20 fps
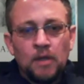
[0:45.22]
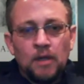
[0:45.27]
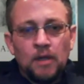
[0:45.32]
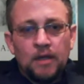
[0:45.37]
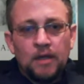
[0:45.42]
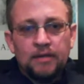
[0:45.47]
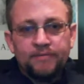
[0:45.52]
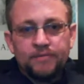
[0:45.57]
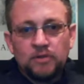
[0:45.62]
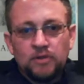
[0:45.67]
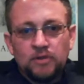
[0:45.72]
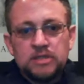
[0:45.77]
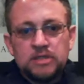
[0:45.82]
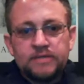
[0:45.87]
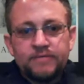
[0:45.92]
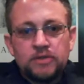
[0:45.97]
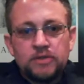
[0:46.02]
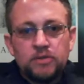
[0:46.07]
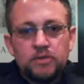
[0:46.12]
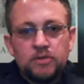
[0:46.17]
For those
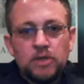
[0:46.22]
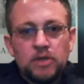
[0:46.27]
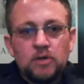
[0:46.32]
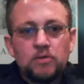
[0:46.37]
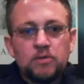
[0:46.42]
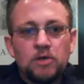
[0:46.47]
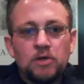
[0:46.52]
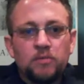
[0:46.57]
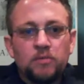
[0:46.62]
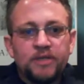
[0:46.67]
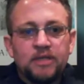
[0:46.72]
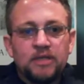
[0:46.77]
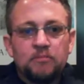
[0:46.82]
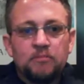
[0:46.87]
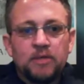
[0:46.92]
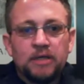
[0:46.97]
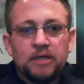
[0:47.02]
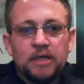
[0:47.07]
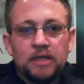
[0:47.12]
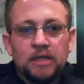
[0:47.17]
of you who don't know me,
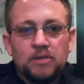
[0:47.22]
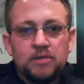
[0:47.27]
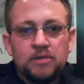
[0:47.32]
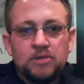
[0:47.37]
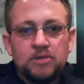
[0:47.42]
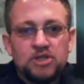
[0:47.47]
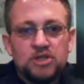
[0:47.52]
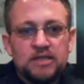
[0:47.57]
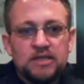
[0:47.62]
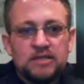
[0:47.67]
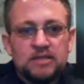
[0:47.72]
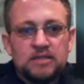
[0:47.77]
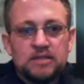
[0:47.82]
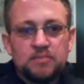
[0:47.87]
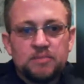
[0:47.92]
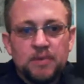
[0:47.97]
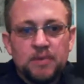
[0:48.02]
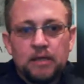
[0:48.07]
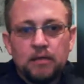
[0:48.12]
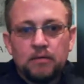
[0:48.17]
my name is Jason
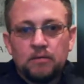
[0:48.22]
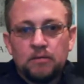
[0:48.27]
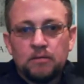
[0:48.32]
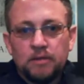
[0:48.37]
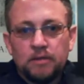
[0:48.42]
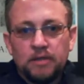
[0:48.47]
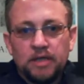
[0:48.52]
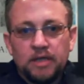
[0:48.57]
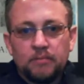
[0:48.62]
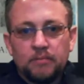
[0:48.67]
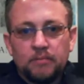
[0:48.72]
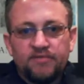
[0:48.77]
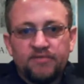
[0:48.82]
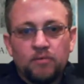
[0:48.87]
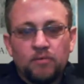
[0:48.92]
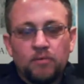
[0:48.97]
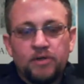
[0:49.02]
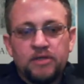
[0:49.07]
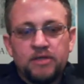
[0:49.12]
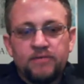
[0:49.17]
Spangler, and I'm the
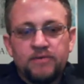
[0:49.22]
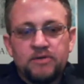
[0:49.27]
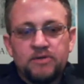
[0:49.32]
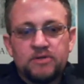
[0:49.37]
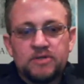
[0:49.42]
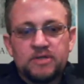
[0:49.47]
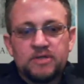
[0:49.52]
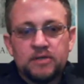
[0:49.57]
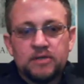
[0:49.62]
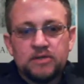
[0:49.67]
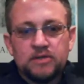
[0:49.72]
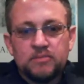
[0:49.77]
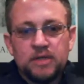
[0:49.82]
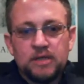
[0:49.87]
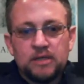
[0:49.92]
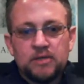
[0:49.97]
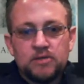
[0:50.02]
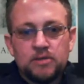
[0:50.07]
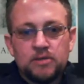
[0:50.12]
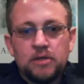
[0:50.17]
Flooring Division Sales
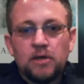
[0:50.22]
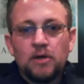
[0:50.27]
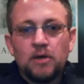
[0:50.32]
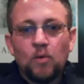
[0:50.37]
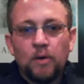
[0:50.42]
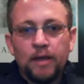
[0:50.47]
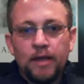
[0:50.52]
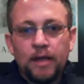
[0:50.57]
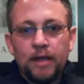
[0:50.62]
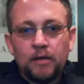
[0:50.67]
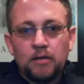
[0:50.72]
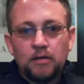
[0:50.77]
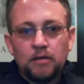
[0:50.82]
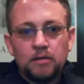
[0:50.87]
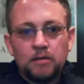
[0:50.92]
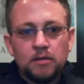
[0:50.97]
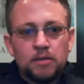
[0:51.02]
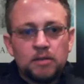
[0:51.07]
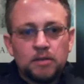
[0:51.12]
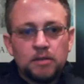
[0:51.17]
Manager here at
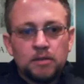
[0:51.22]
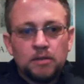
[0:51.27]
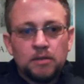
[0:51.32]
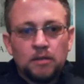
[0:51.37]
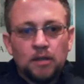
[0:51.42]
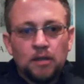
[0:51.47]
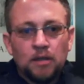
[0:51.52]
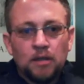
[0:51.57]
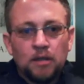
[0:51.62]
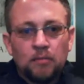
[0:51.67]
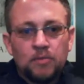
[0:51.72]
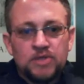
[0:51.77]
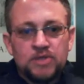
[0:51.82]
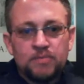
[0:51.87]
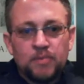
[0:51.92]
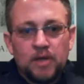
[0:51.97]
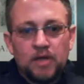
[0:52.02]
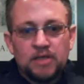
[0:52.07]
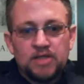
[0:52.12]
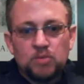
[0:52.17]
Wagner. I'm
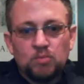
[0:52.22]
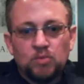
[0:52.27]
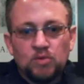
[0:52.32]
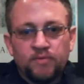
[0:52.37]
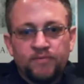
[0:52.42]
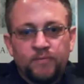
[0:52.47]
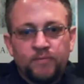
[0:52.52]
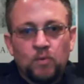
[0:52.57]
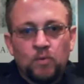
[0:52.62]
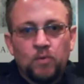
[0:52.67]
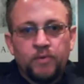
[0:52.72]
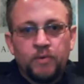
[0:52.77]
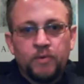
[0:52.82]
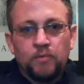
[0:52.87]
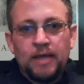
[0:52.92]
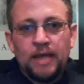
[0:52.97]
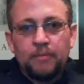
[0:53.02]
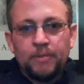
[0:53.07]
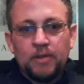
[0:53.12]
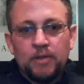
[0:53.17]
responsible for the
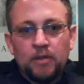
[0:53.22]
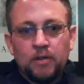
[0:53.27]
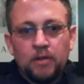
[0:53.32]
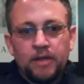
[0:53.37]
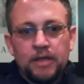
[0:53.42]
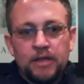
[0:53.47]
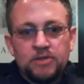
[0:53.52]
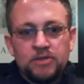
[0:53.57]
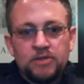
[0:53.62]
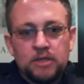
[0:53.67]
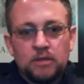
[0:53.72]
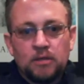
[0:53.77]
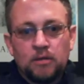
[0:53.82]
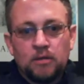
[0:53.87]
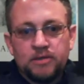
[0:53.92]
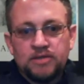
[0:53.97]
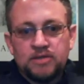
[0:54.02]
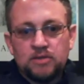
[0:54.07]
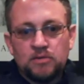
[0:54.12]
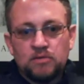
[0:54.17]
Rapid RH and
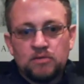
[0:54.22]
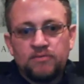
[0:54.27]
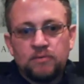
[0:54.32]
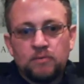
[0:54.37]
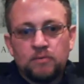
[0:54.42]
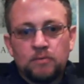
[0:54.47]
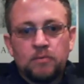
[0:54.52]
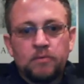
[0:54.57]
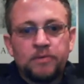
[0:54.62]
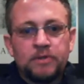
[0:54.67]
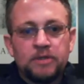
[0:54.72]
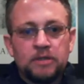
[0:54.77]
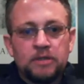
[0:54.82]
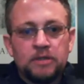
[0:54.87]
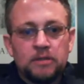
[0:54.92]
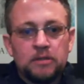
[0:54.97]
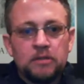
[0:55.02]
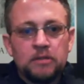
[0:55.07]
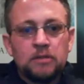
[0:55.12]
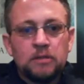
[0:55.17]
also for
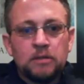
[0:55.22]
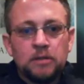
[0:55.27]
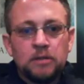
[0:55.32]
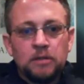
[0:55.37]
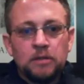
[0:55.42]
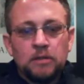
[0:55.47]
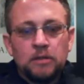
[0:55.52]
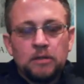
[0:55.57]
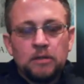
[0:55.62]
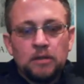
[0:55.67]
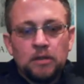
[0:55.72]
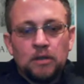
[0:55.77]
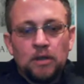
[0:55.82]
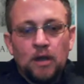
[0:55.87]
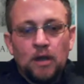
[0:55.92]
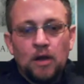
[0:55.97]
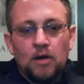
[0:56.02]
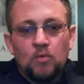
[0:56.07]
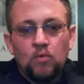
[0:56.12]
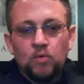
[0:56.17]
the
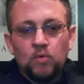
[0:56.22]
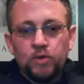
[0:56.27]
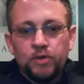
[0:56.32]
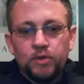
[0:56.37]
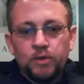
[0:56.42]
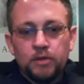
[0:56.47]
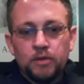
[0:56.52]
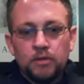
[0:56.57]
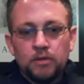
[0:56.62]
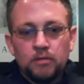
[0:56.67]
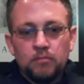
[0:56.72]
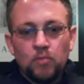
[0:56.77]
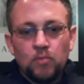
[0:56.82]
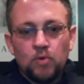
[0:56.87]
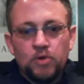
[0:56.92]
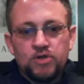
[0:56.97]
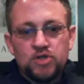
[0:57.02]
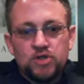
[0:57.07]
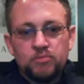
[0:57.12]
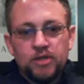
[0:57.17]
our wood
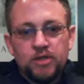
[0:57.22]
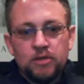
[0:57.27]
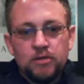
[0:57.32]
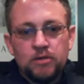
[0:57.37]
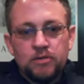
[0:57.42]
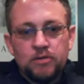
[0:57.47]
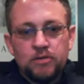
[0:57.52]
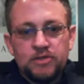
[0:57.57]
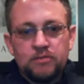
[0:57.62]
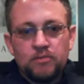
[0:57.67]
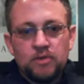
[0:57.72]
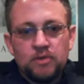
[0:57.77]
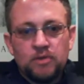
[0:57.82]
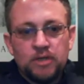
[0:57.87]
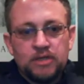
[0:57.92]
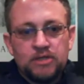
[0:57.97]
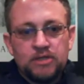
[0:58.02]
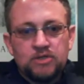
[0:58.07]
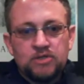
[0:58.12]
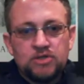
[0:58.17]
moisture meters in
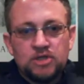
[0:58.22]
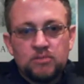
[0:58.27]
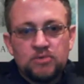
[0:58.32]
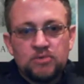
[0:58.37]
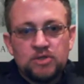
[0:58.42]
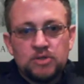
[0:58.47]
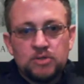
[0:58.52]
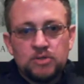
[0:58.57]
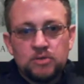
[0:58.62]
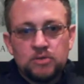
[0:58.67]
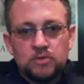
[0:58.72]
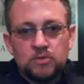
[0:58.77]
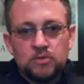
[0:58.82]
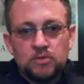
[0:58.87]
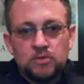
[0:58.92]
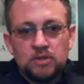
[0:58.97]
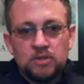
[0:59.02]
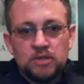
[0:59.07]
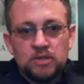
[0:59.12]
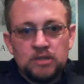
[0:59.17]
relationship to
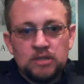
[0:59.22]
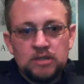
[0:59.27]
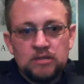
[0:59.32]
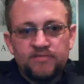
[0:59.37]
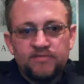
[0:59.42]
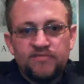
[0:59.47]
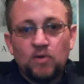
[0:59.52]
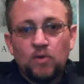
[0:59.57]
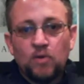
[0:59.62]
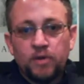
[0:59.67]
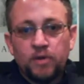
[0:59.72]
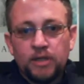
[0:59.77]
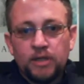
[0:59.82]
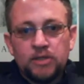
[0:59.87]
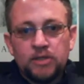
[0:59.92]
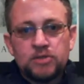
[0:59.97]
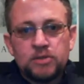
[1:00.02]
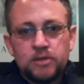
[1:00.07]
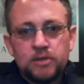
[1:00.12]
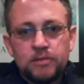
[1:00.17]
the flooring
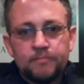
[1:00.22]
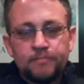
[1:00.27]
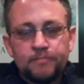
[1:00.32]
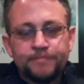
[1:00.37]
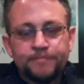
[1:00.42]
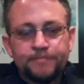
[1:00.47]
industry.